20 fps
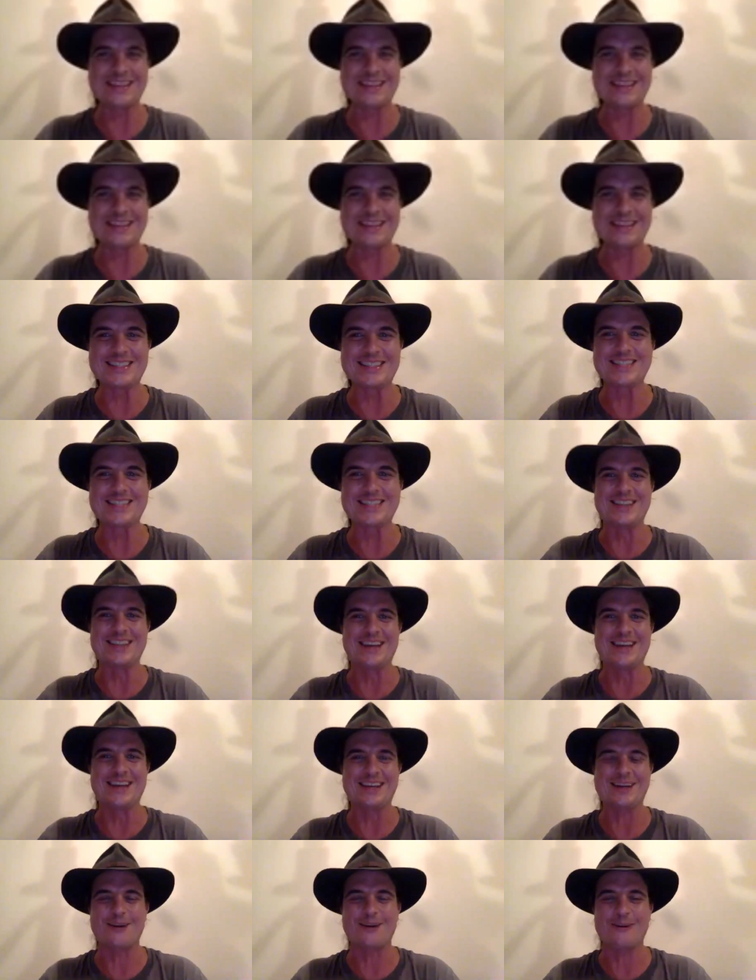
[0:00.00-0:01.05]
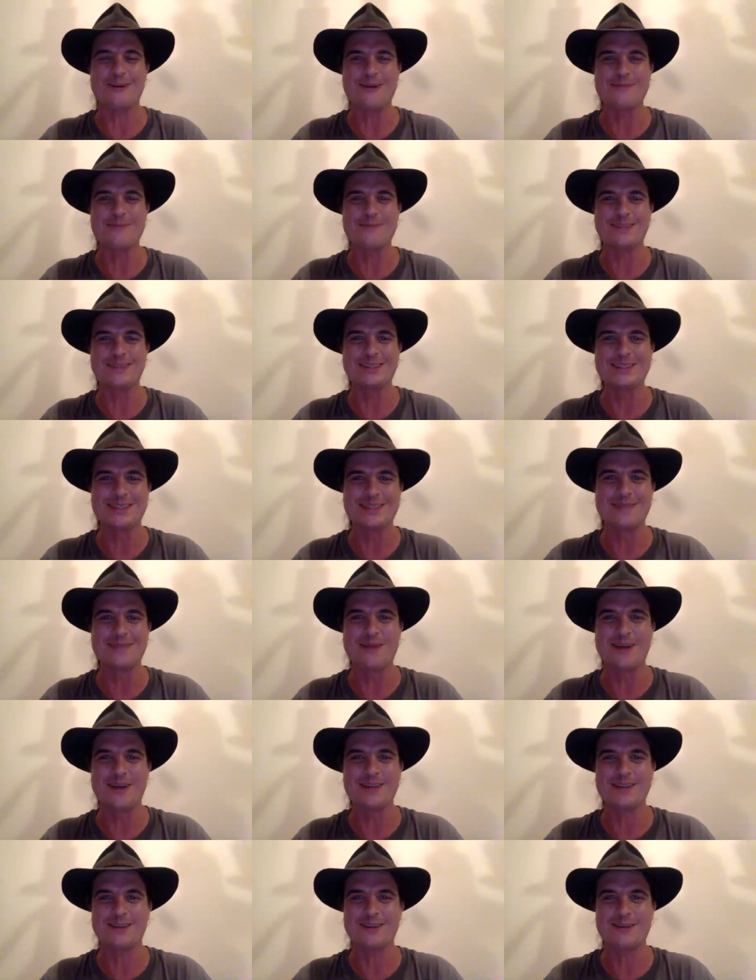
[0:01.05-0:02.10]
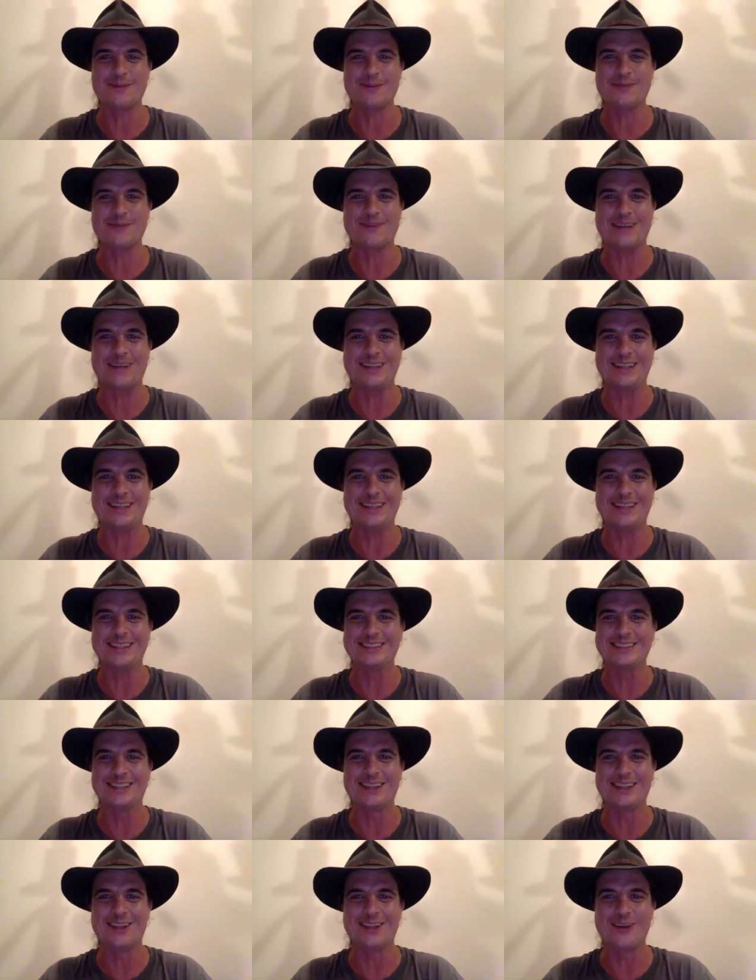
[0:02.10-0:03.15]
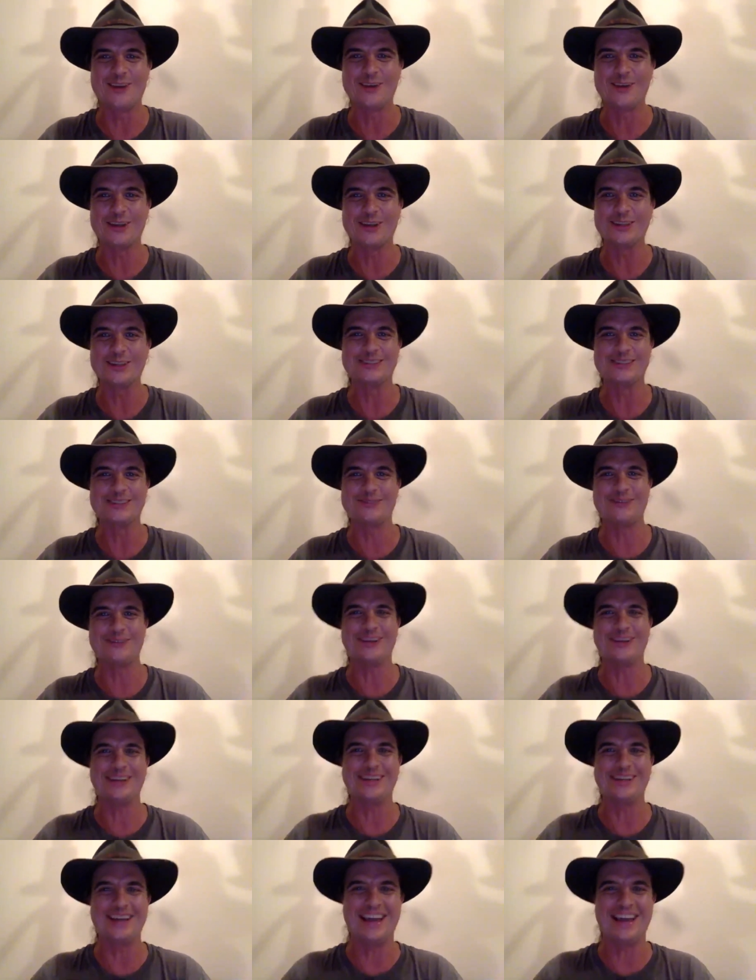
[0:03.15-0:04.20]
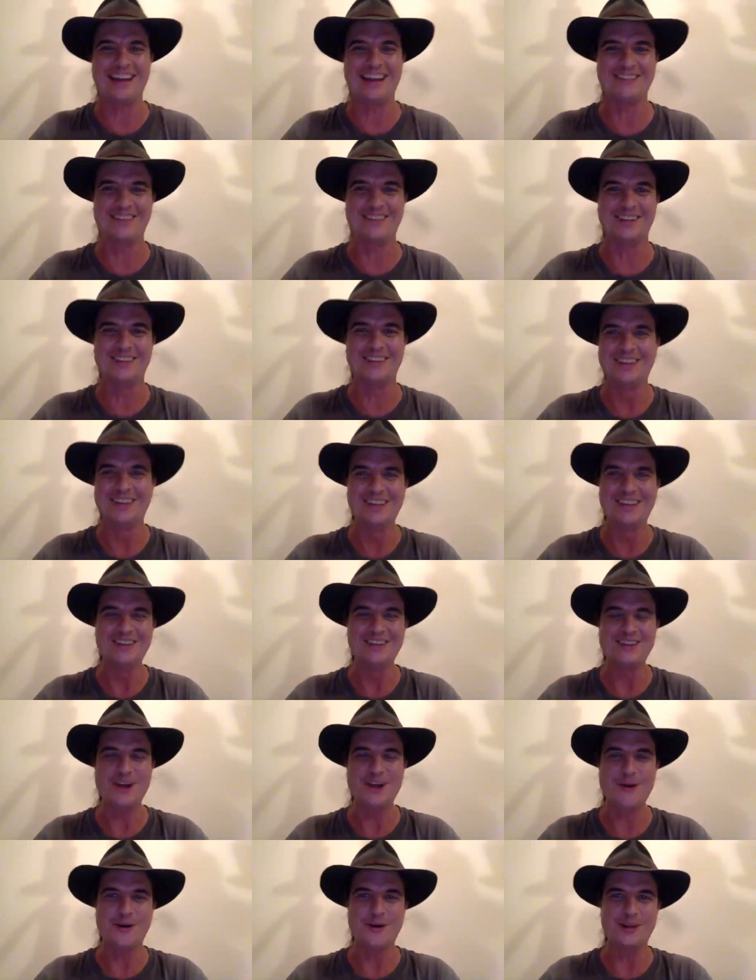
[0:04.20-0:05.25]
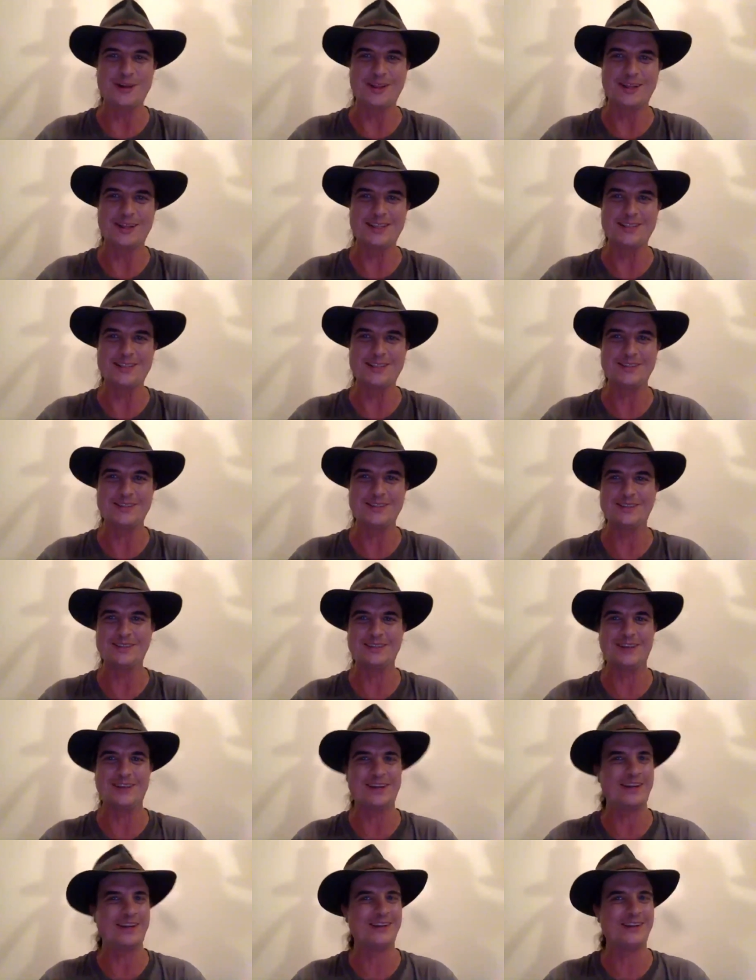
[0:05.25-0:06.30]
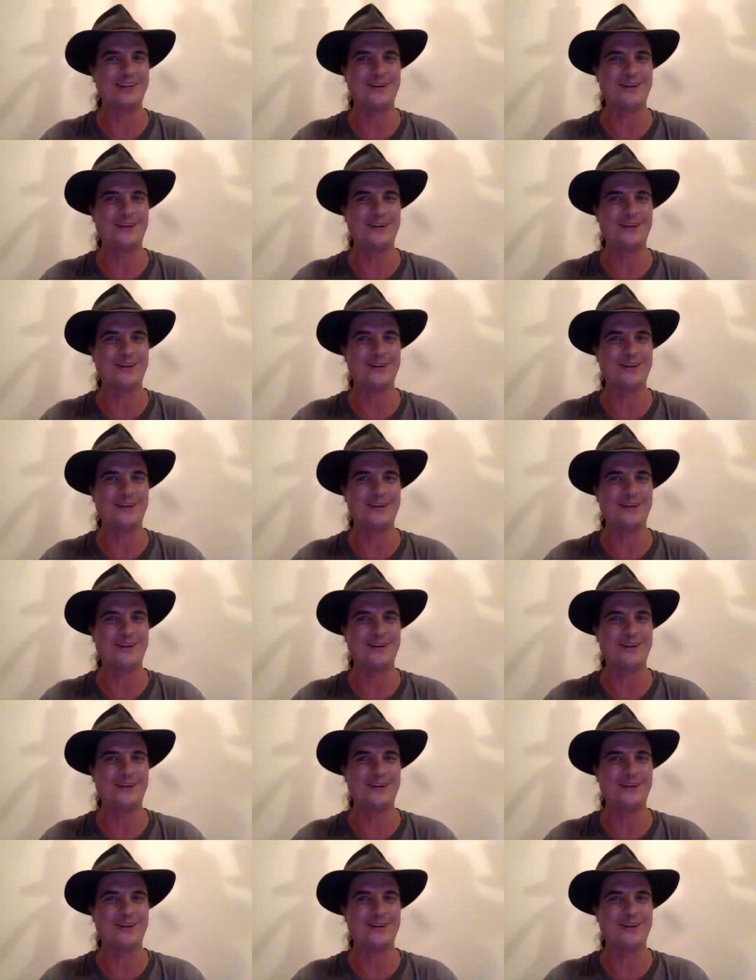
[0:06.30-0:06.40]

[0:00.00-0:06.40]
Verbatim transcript: is like Currumbin is the most. Currumbin Valley is the longest frigging name that no one unless you know no one